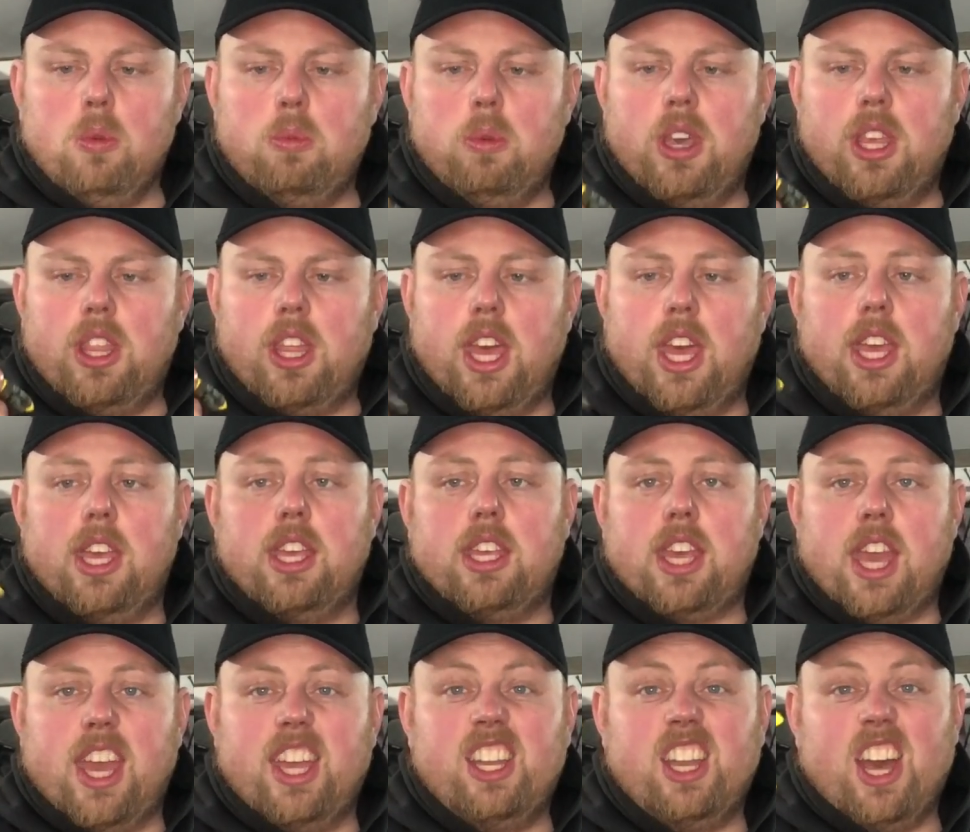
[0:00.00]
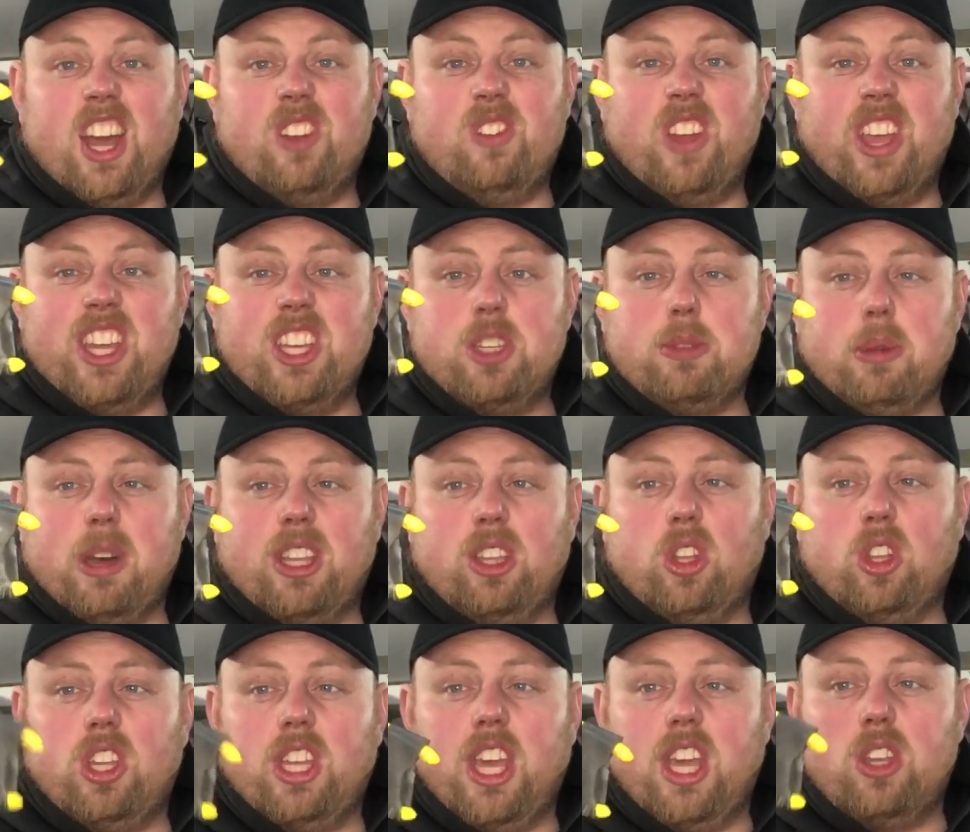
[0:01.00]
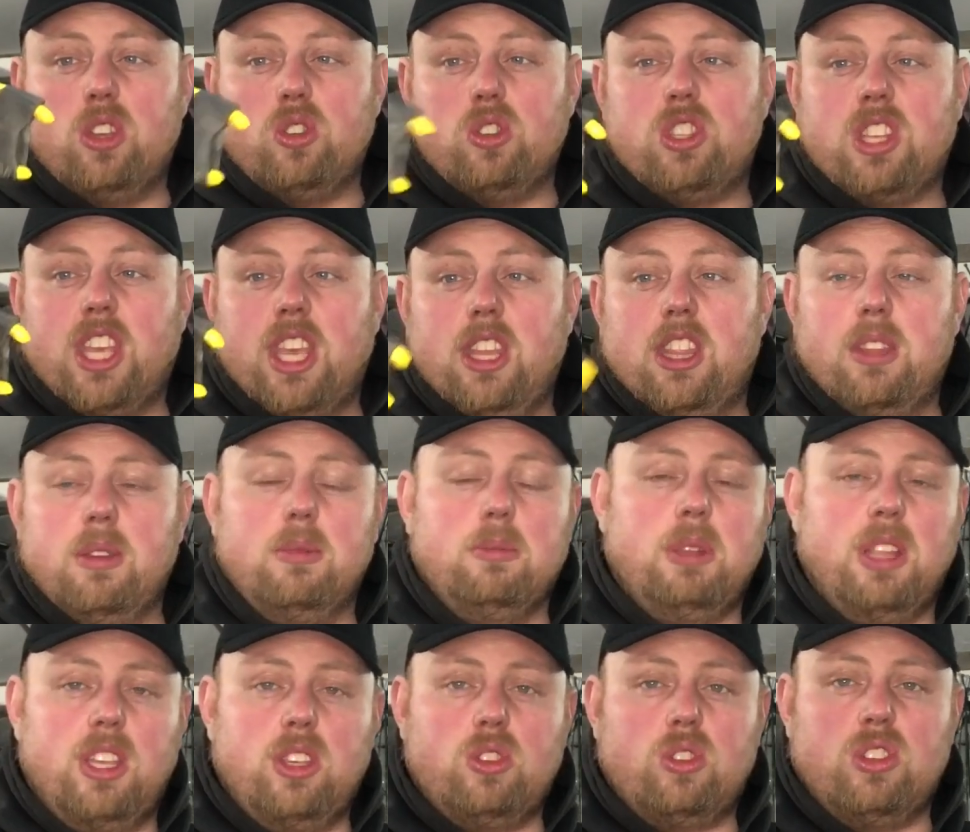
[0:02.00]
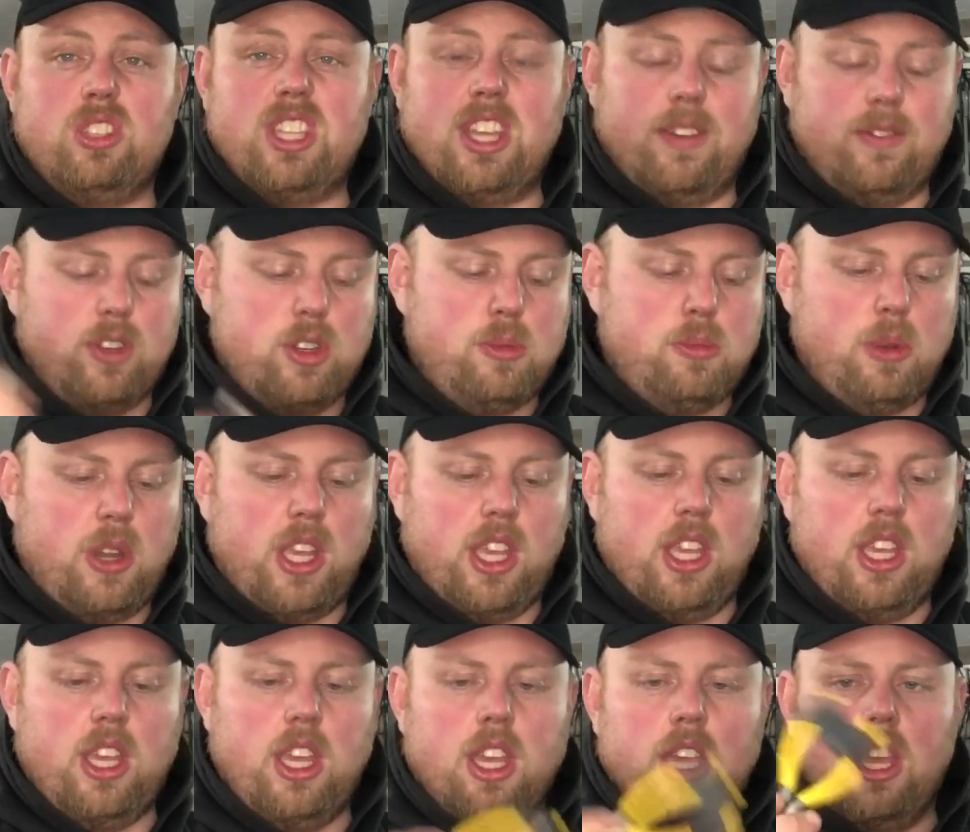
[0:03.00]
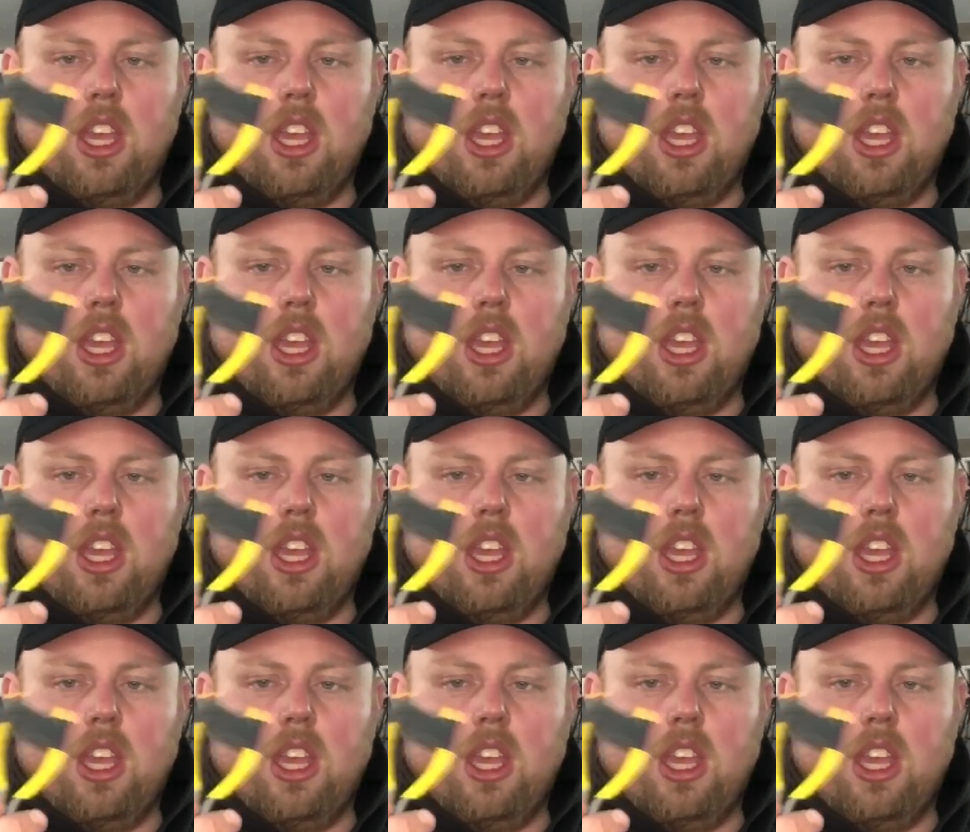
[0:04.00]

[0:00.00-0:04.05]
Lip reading: with again a ranger band on the end just to keep them in place because they have a spring.